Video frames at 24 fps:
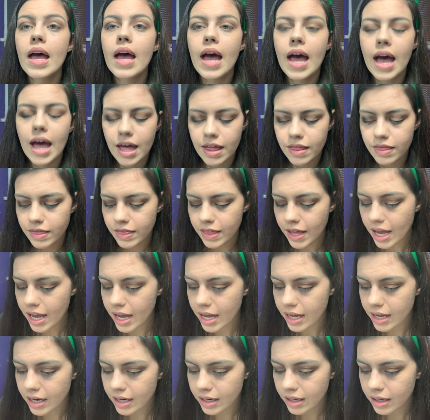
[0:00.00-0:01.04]
And
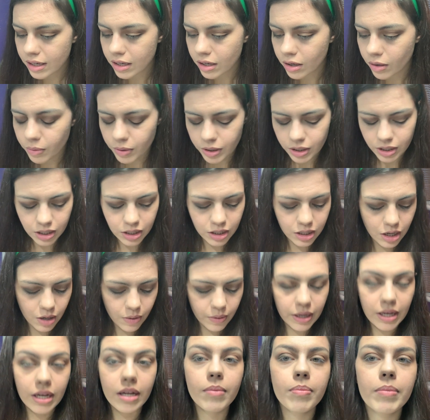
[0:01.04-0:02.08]
then we're gonna go
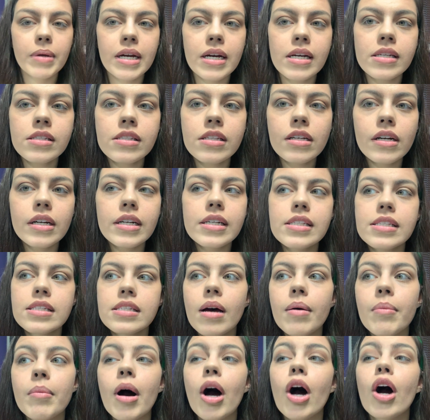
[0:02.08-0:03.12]
in, because there is
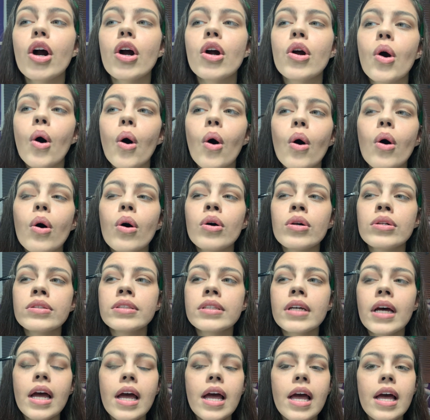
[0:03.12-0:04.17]
some gold
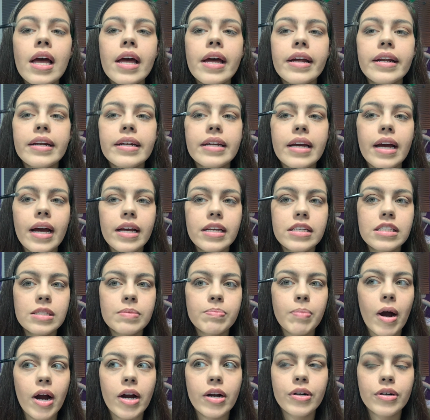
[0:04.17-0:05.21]

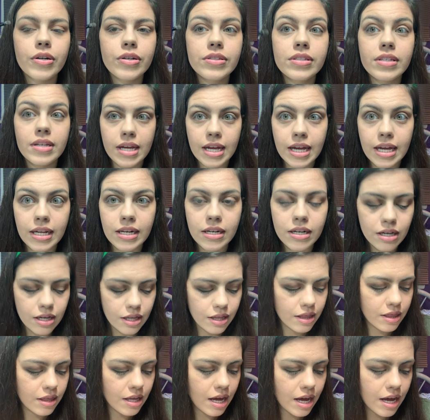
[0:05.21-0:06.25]
sparkles in
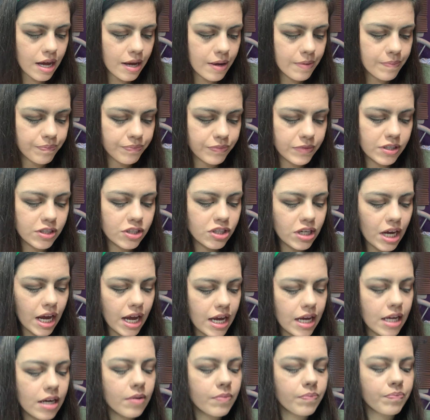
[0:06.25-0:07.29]
the
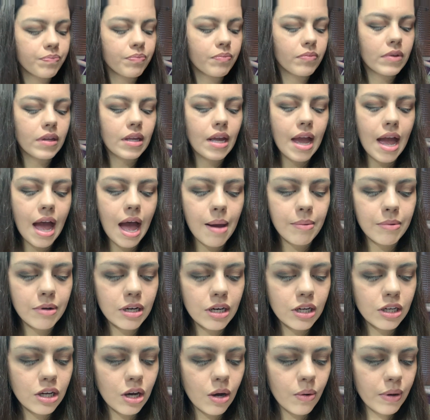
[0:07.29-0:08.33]
shade, I'm gonna
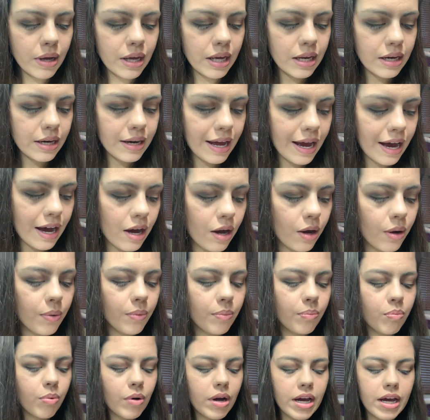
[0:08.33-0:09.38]
go in now
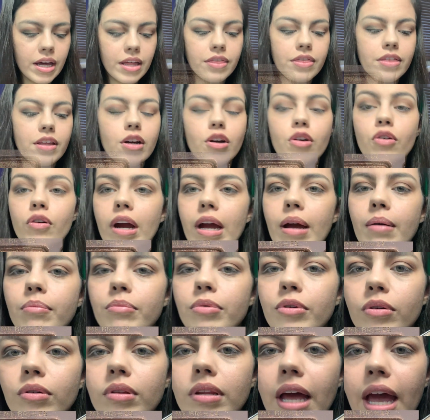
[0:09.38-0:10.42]
with Creme
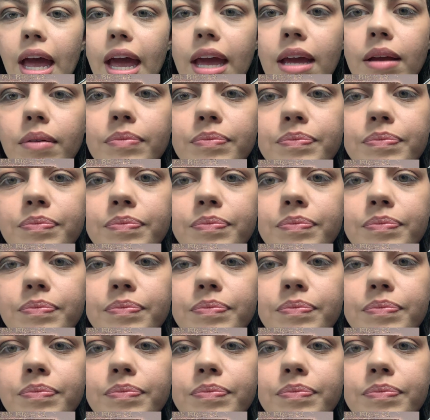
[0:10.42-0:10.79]
Brulee.